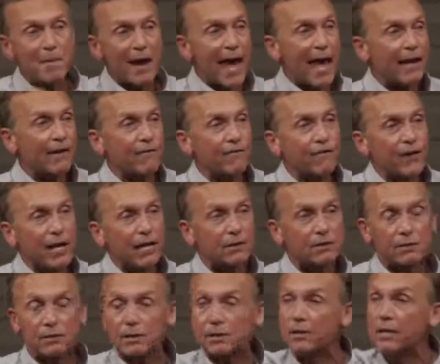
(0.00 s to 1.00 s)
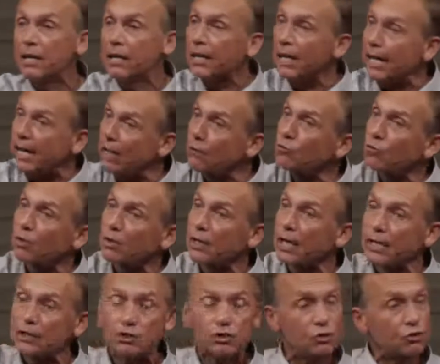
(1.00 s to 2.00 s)
is manifested in
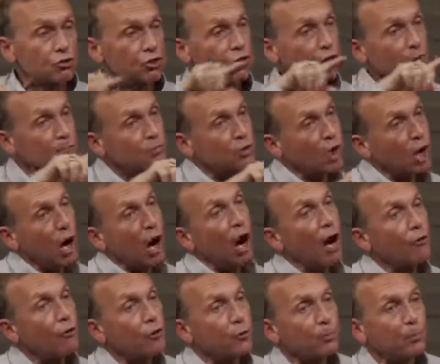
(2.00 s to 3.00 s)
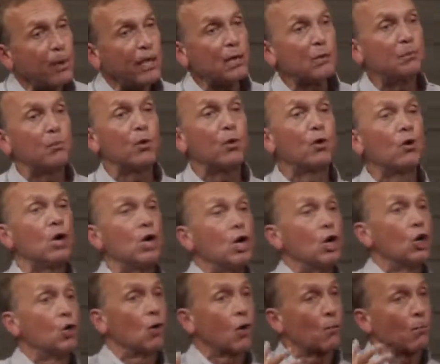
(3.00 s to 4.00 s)
relationship to other people
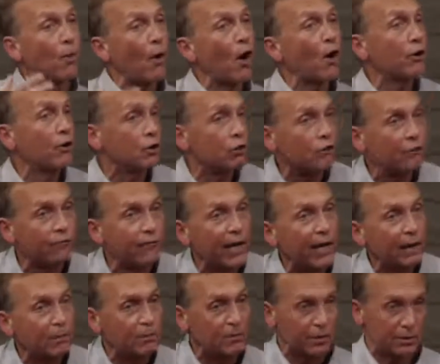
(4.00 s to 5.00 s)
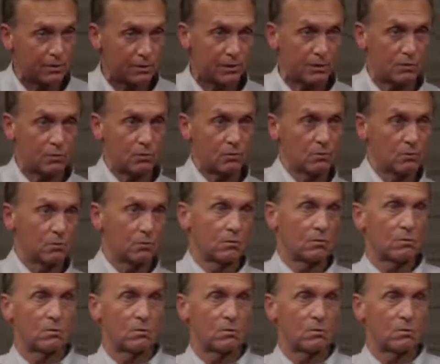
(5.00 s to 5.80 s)
who are part of your family too.